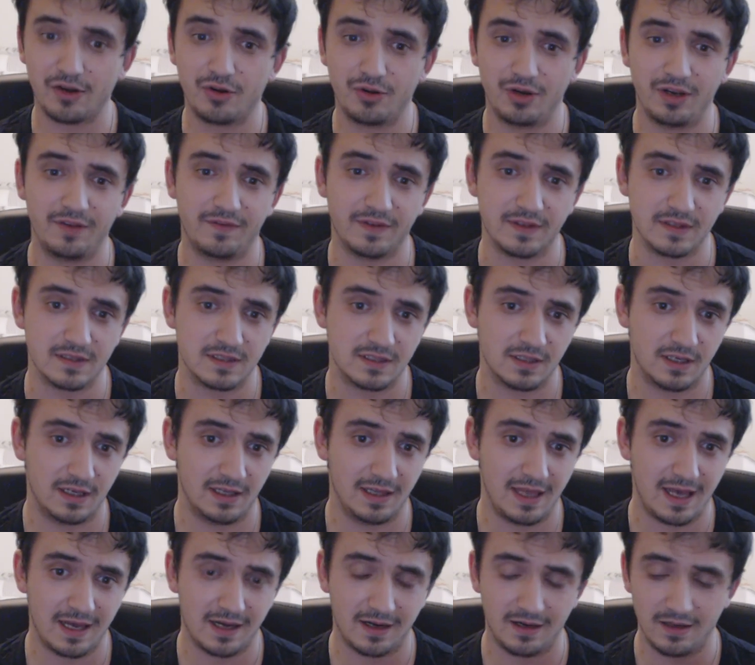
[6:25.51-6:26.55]
grievance, a
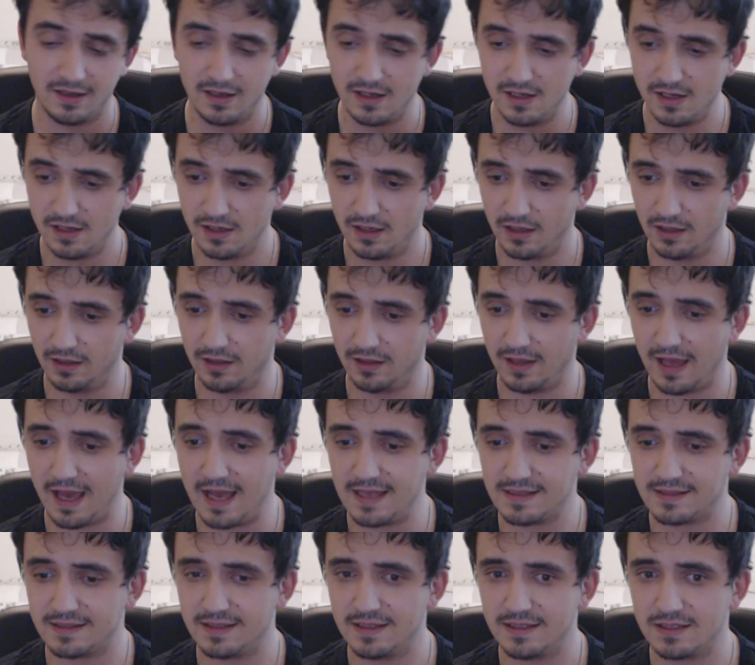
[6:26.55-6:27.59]
lot of
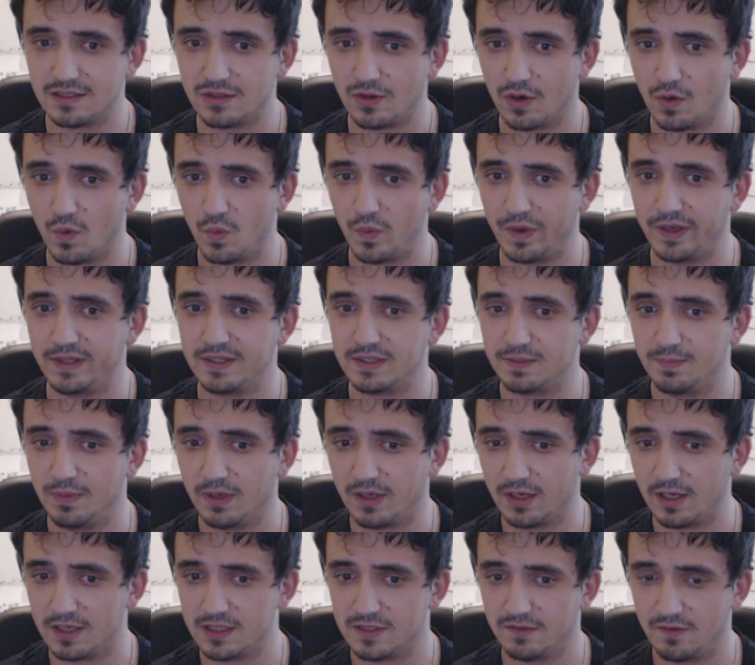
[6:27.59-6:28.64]
losses or wins
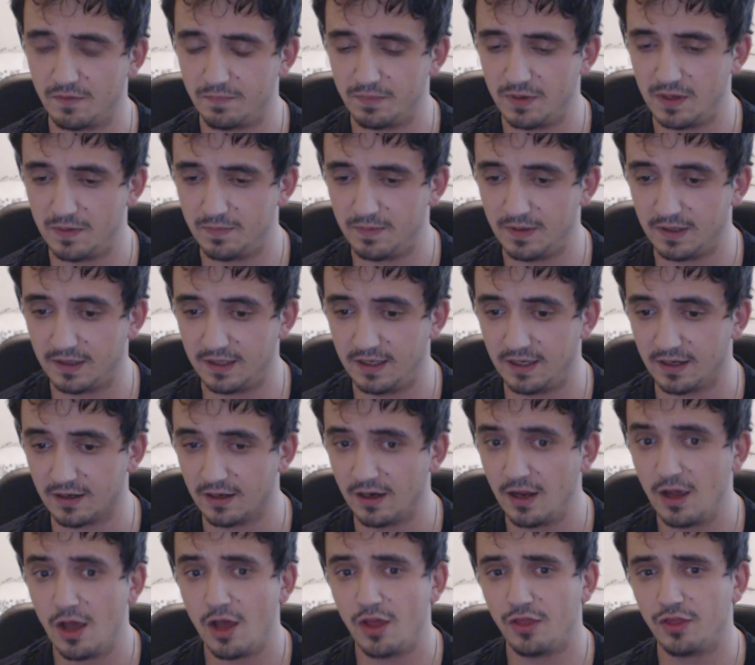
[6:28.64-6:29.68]
because of a PvP gear.
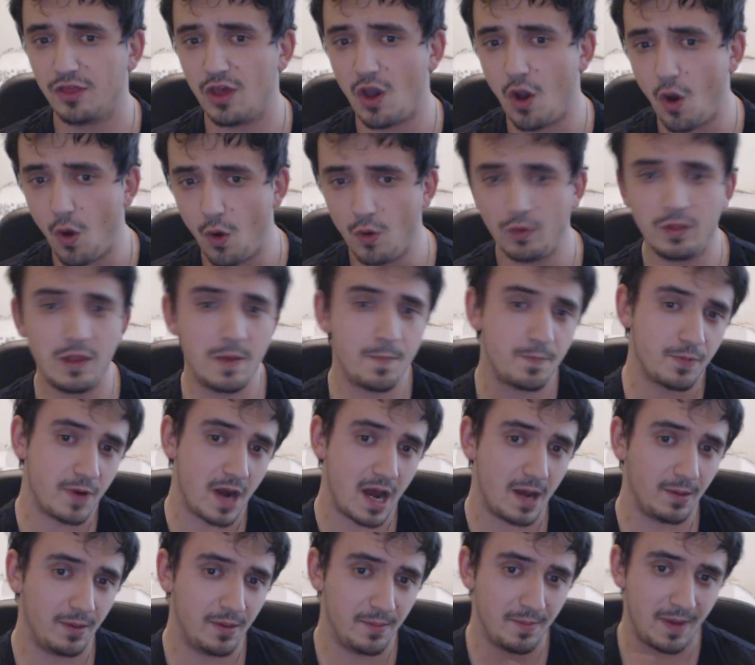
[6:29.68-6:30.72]
The only
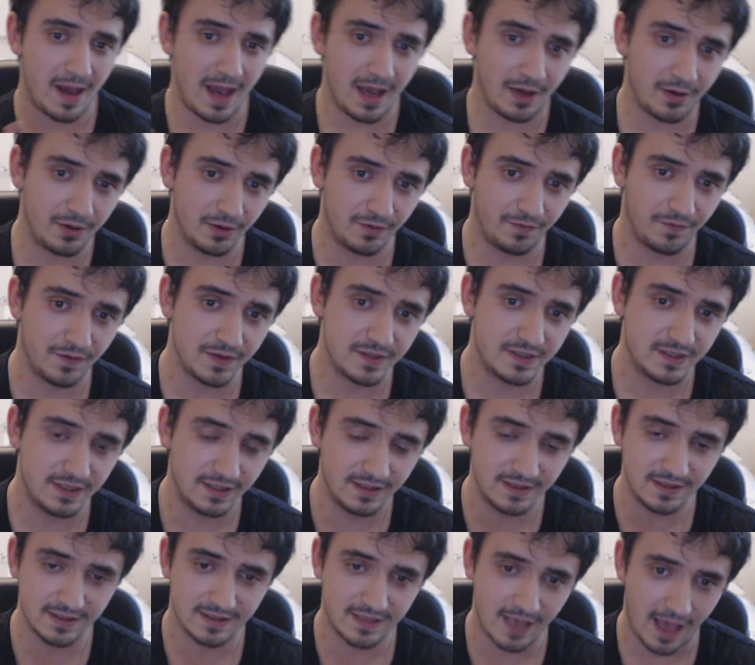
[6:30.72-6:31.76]
problem I could foresee
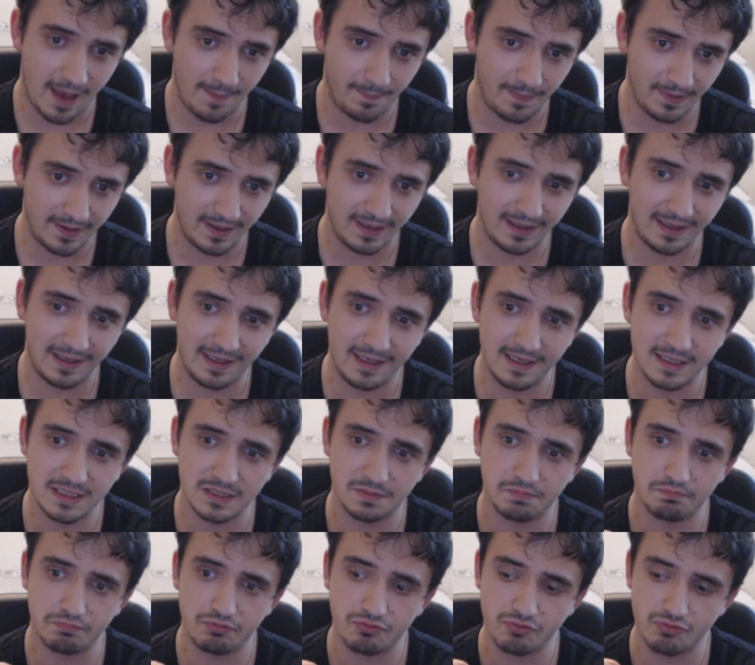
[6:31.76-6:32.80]
this happening
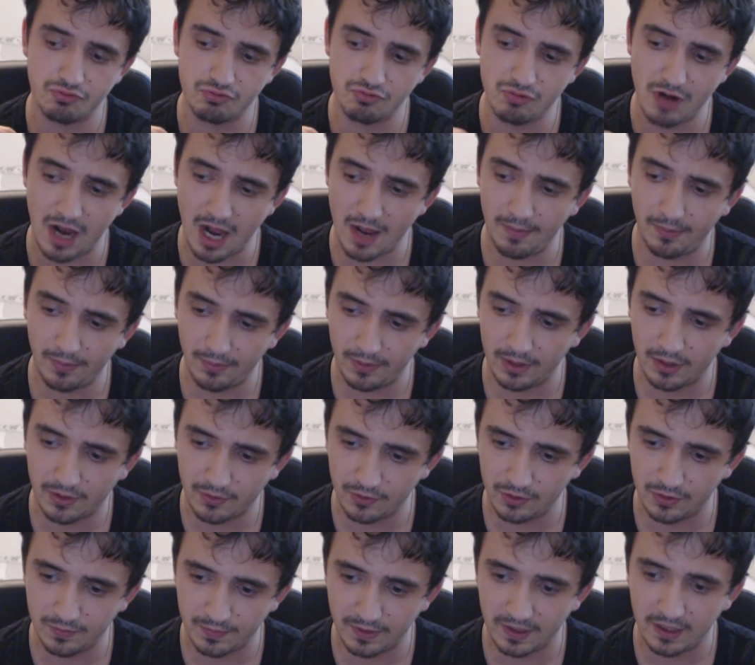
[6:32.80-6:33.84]
is probably
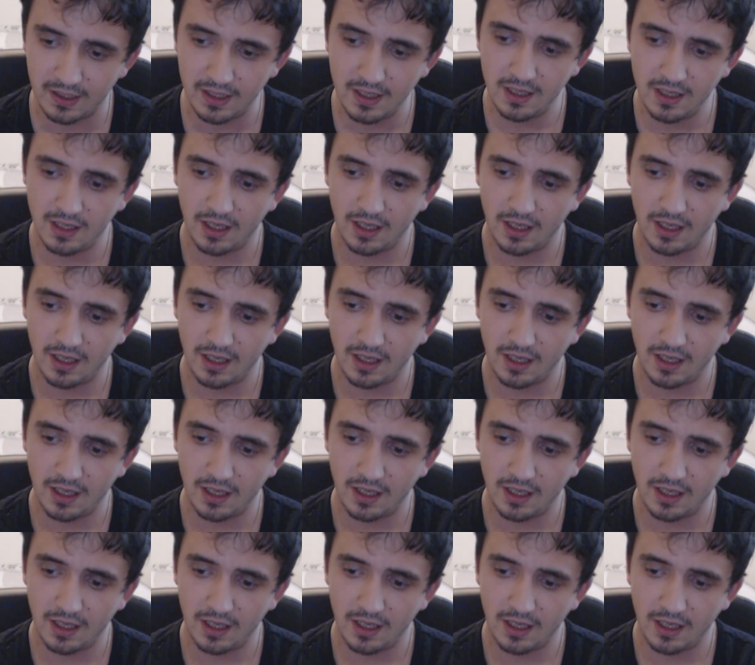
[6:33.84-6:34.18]
could be